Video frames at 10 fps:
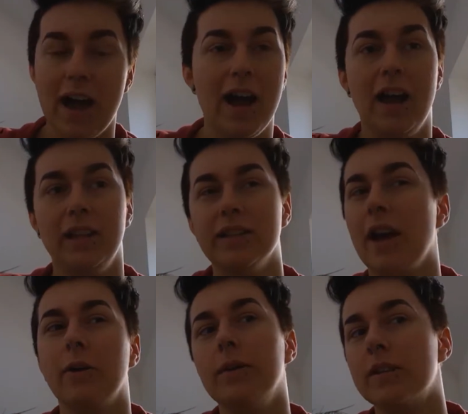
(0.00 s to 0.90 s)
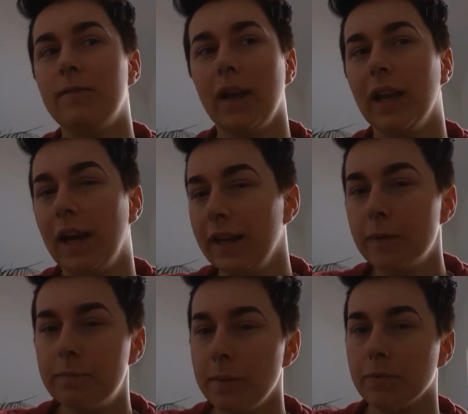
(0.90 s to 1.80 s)
and I always felt
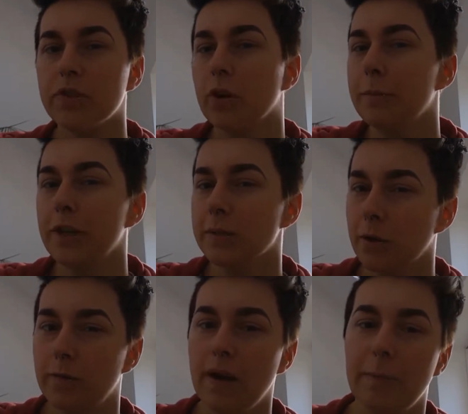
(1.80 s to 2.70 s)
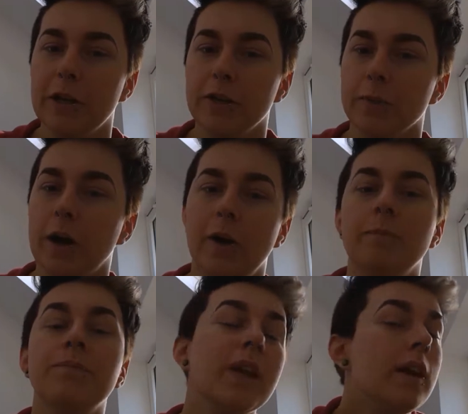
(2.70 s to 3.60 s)
like people saw me as more feminine as well.